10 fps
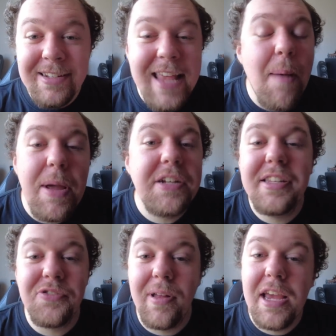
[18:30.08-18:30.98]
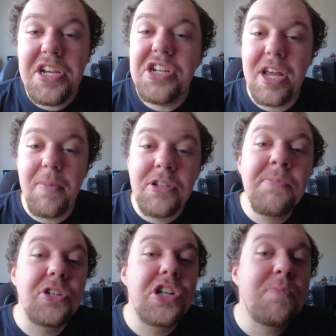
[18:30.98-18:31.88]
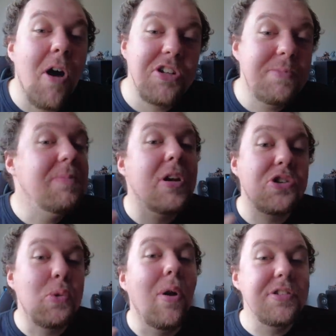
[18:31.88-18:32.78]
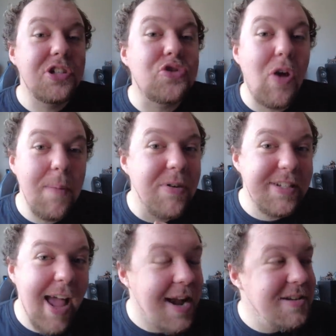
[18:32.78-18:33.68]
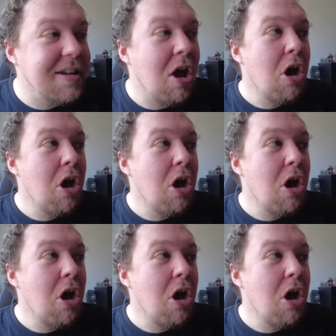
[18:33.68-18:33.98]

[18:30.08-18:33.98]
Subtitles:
damage this relationship as much as possible, because it wants to try and pretend